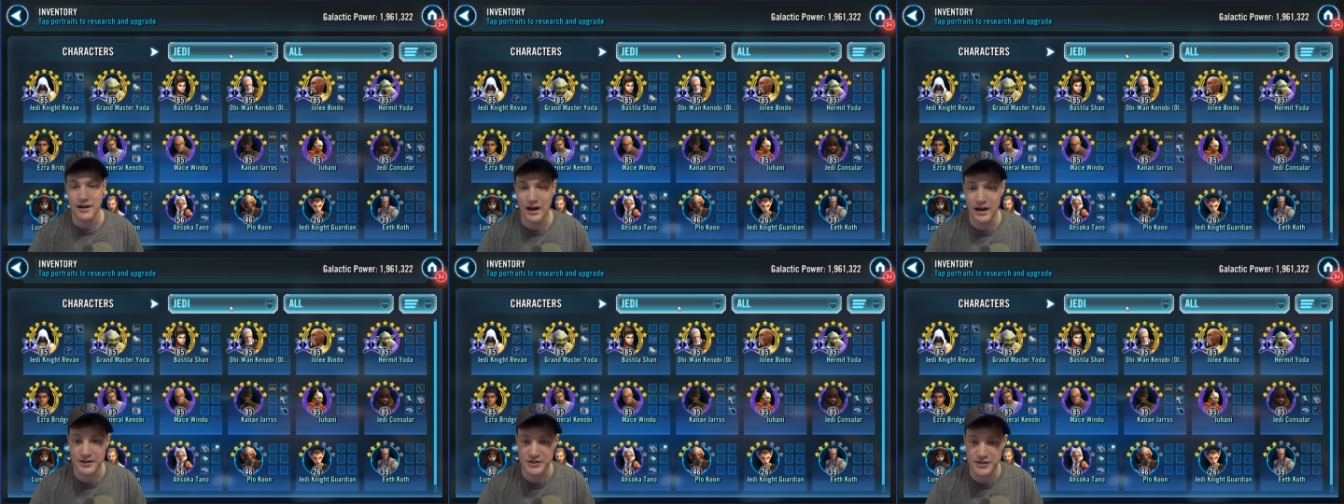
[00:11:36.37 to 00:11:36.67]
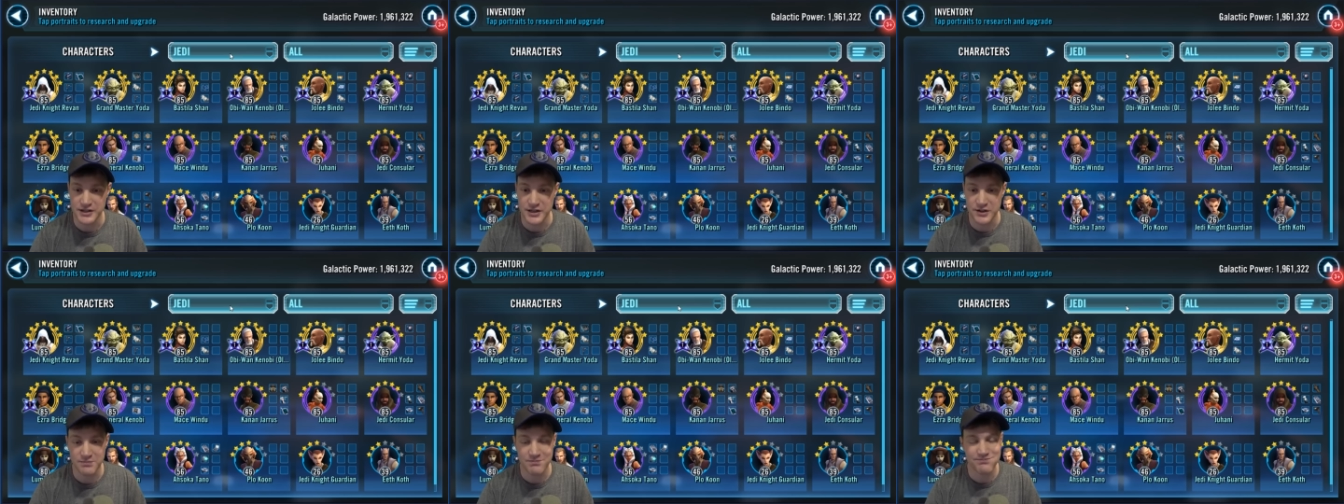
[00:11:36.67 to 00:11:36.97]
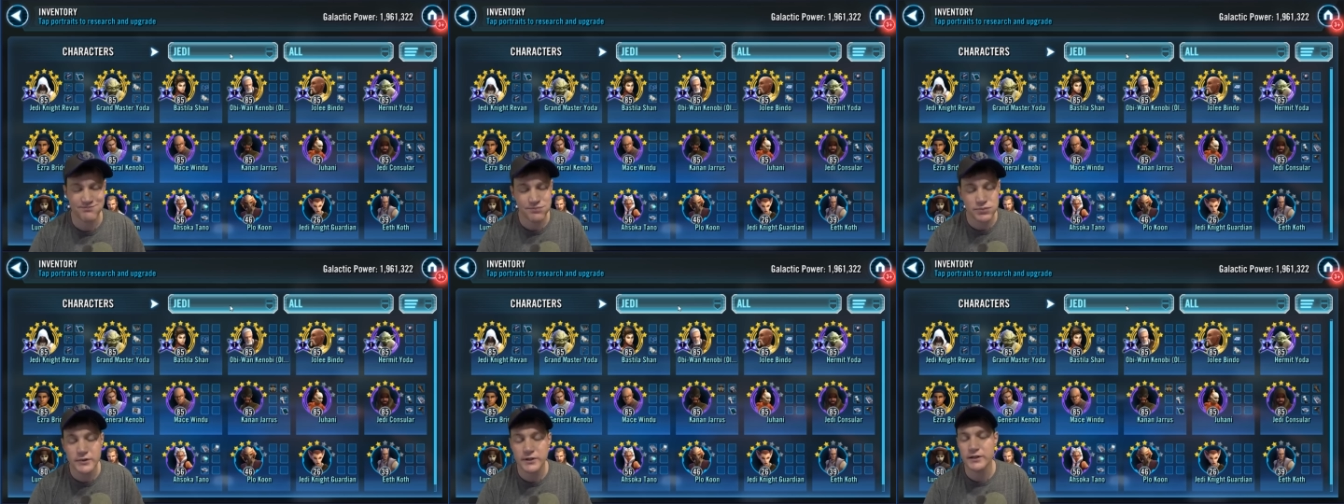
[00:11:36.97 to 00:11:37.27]
Uh, so you're
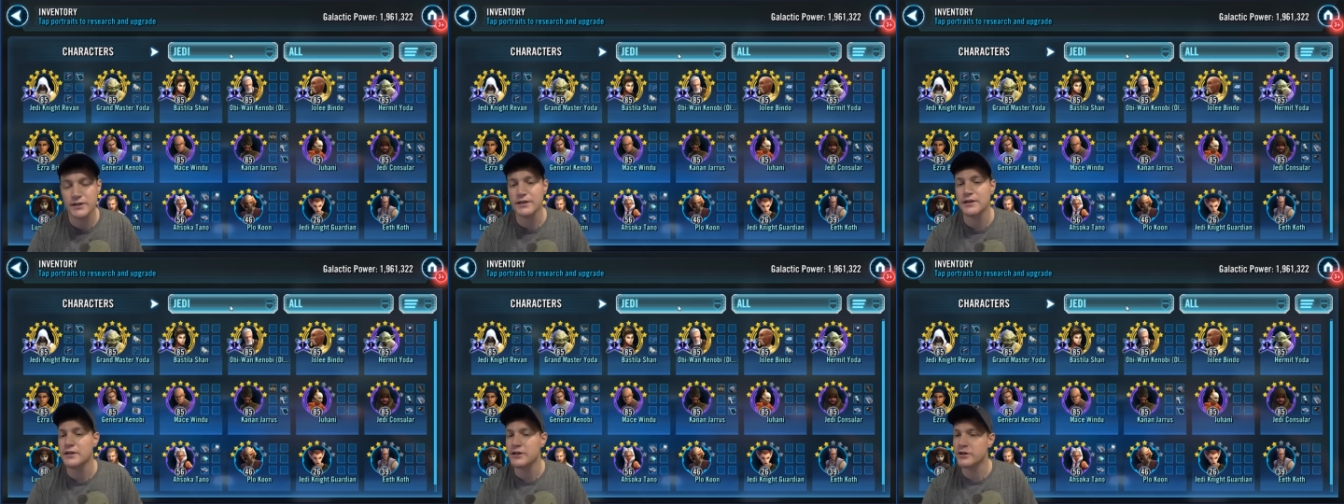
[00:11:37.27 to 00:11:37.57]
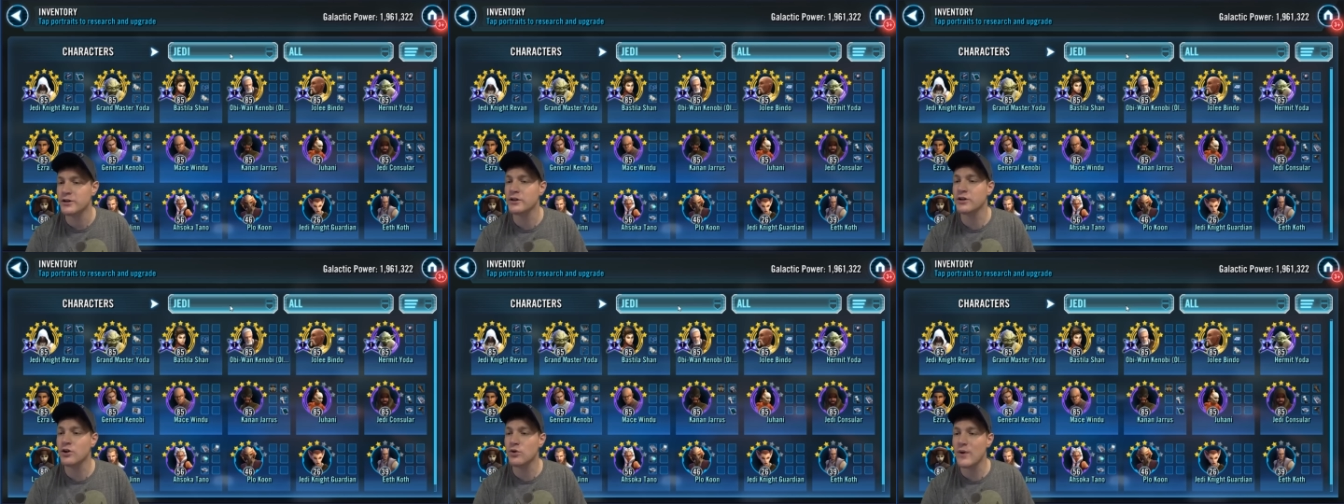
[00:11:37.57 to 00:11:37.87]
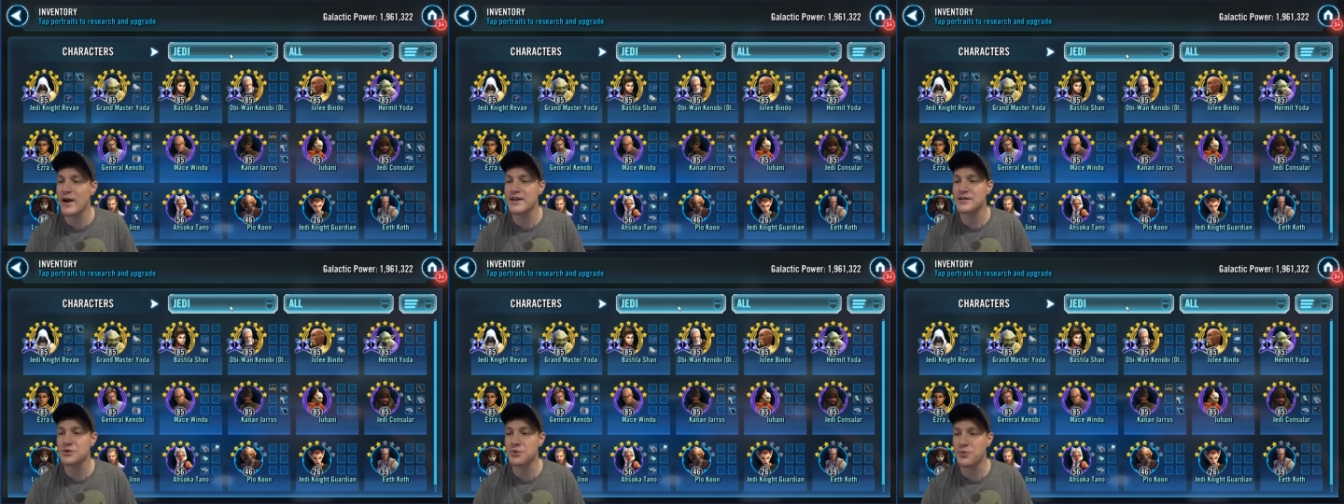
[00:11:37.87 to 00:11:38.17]
you're a
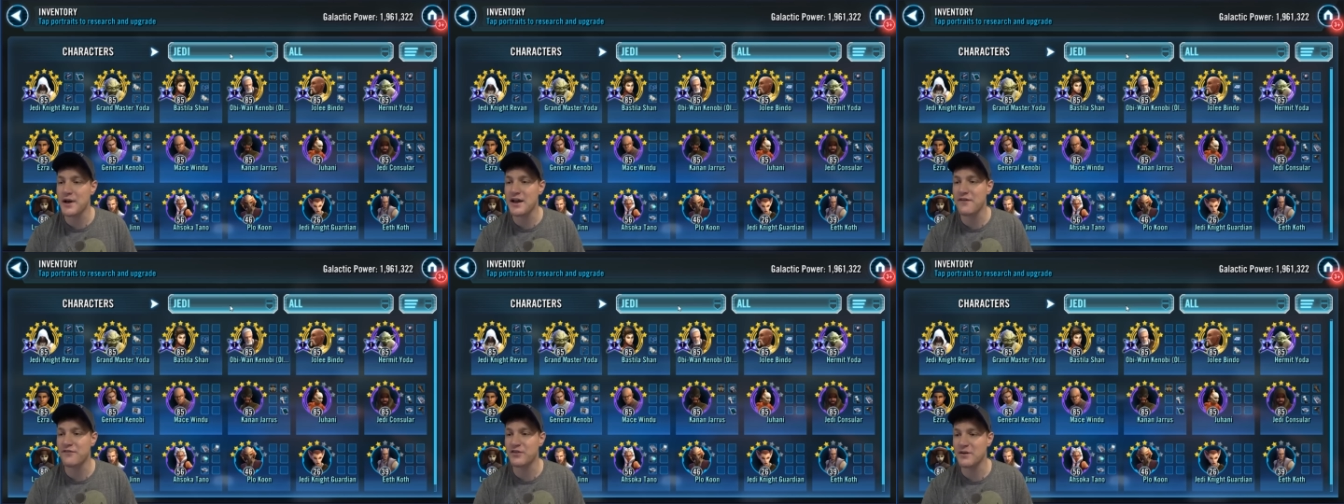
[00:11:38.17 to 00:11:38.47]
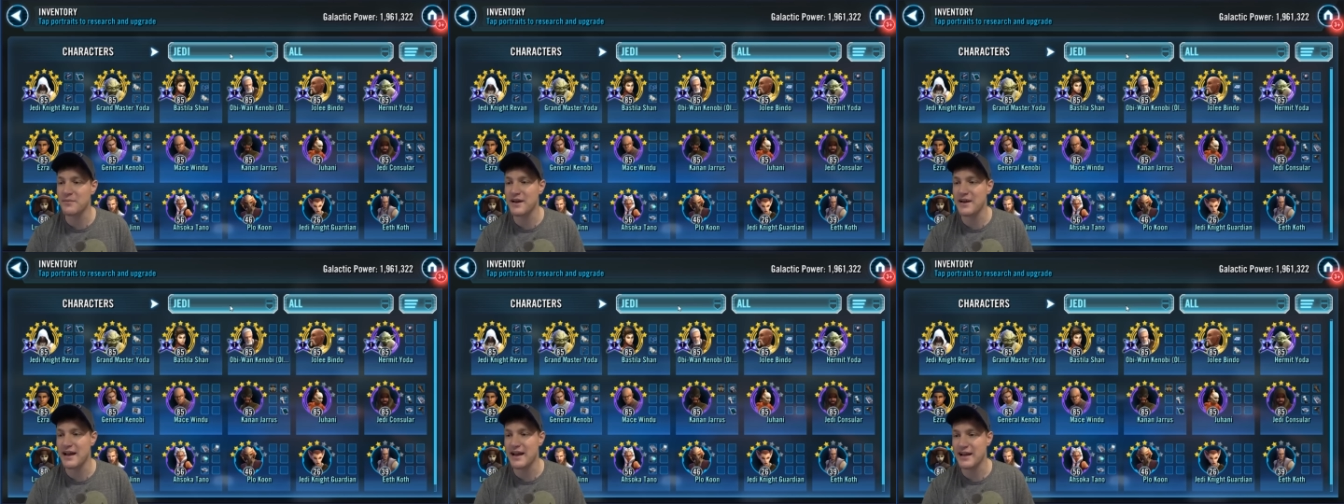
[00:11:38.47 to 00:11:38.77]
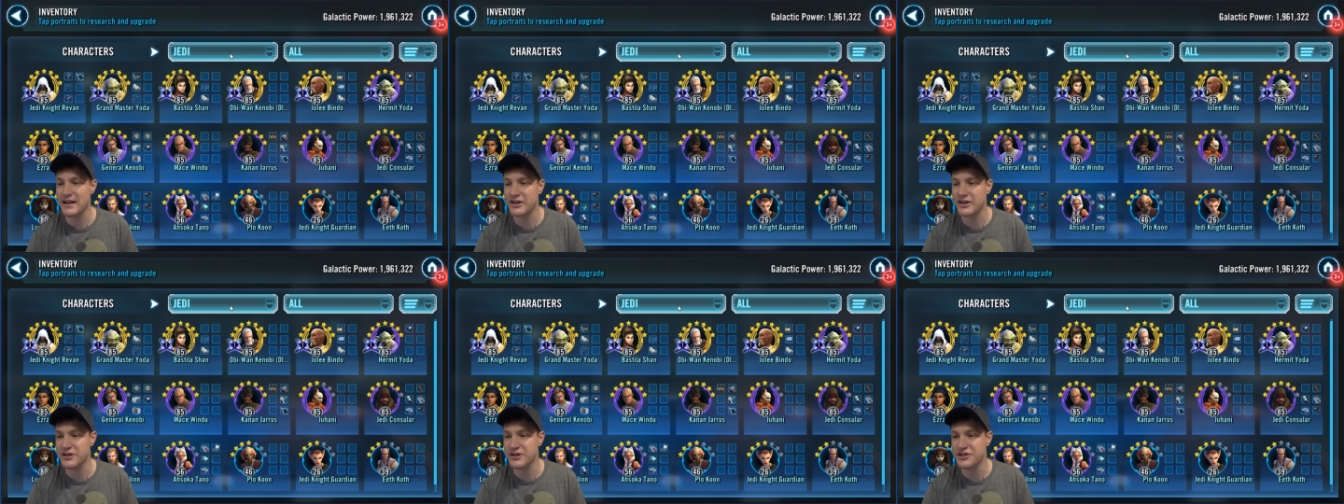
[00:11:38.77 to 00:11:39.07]
little ways away from
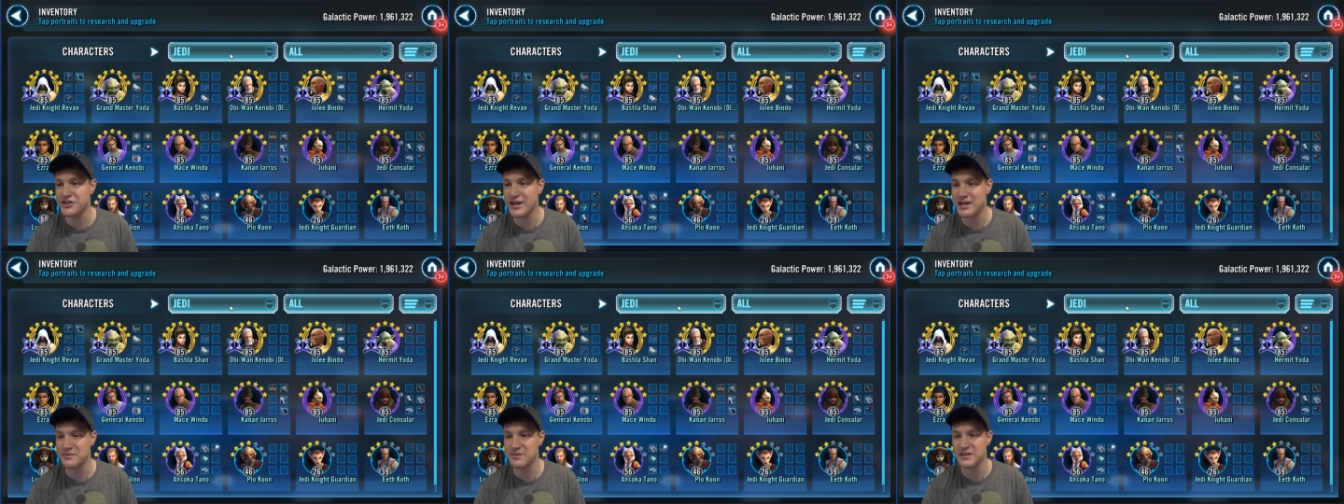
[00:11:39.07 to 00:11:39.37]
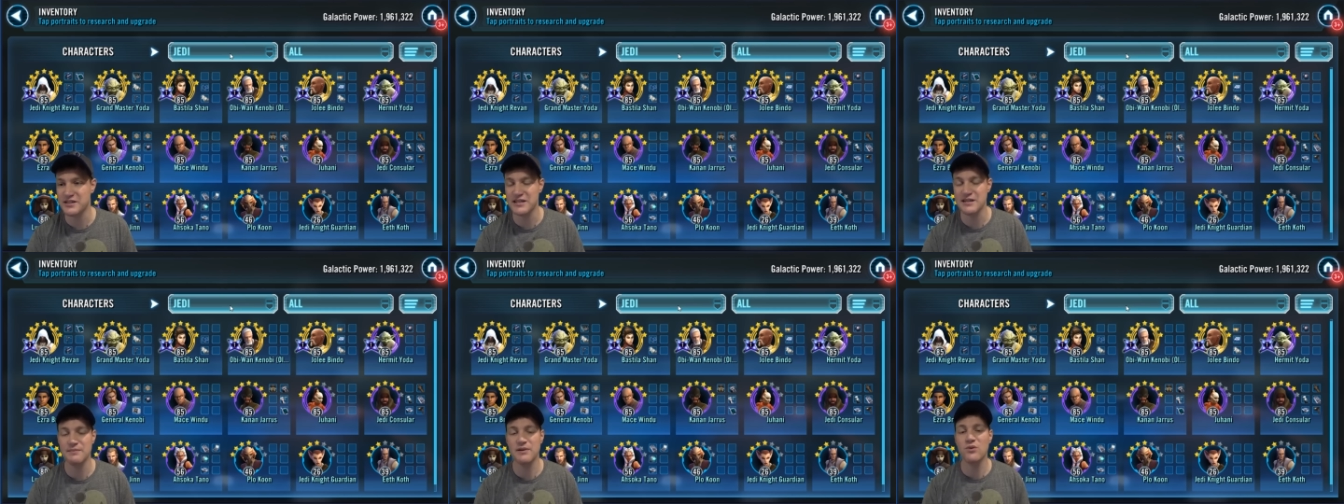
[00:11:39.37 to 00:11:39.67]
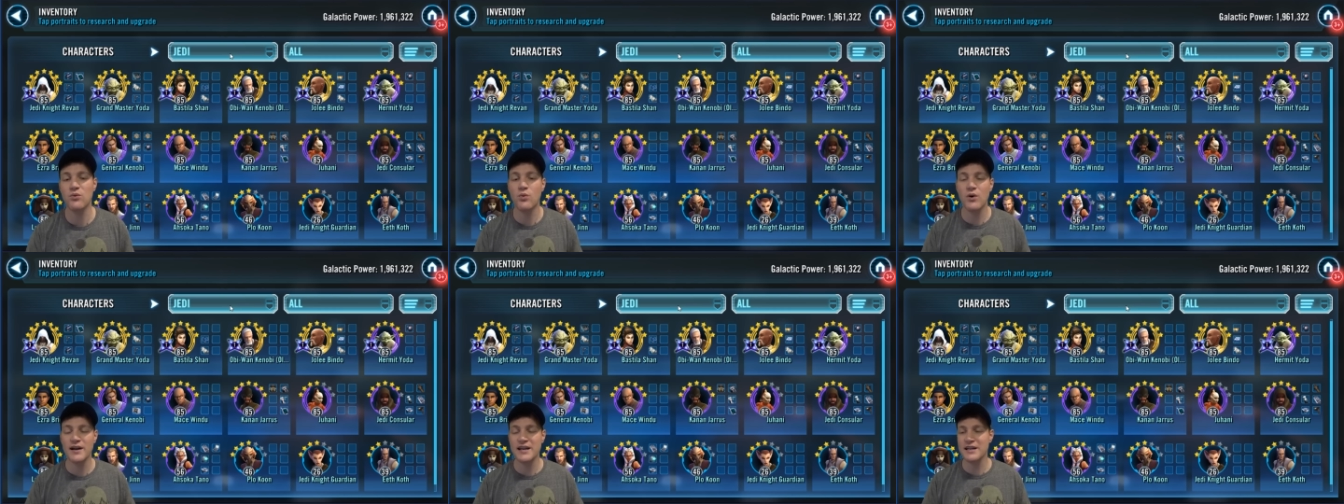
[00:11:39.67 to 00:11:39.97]
a good Chex Mix team,
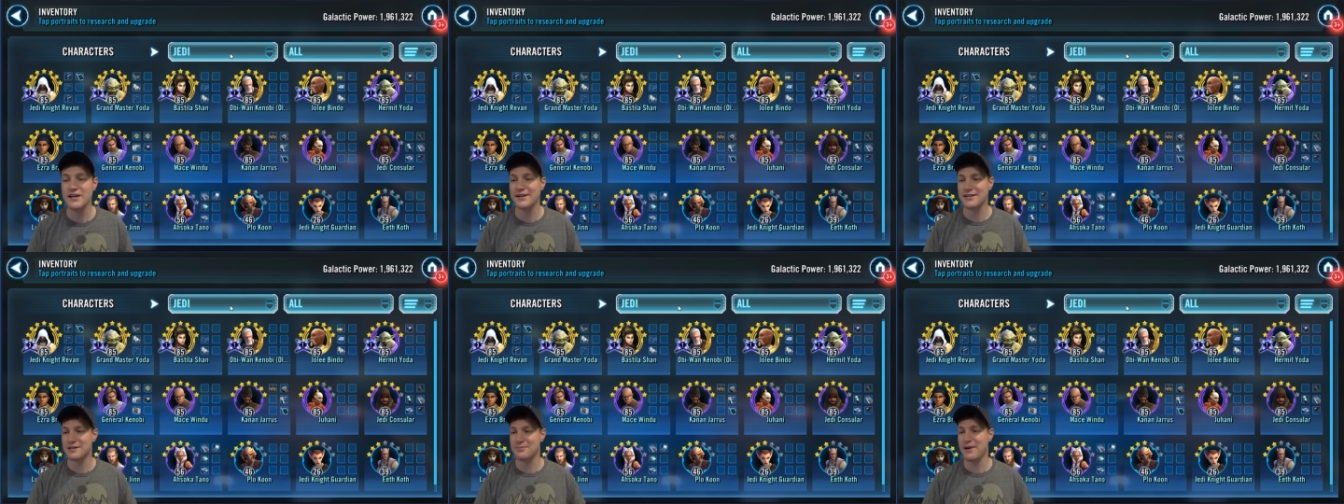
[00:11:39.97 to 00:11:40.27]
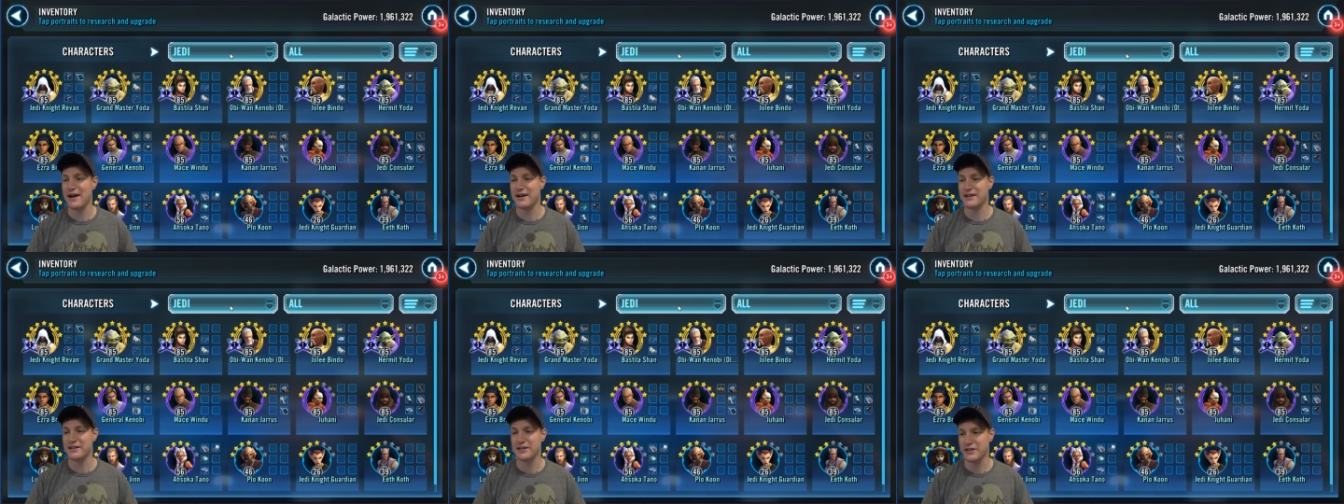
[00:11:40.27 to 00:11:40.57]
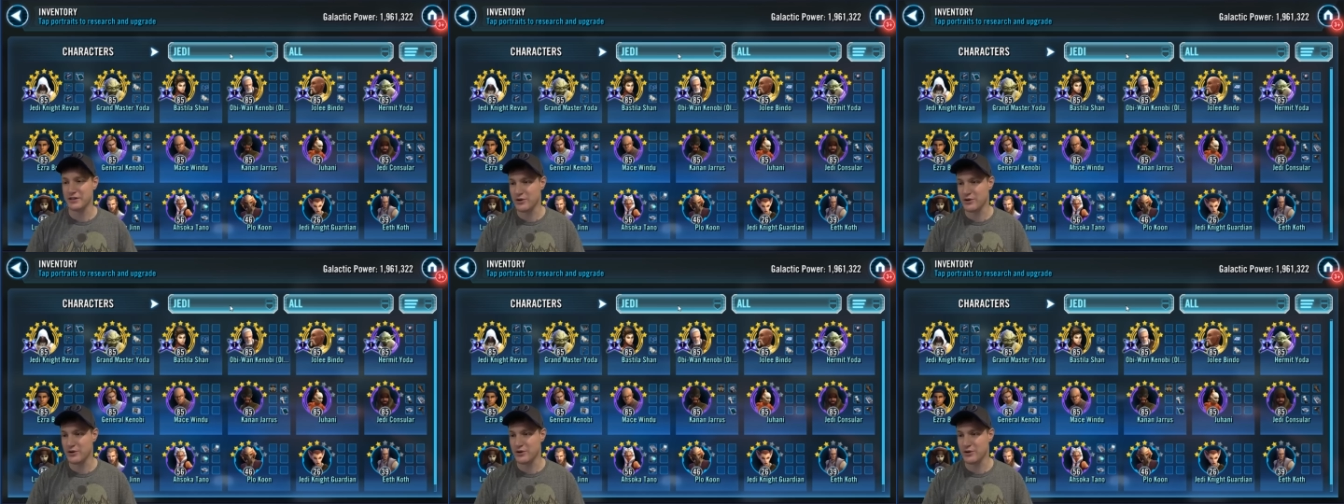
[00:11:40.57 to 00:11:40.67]
but what can you expect?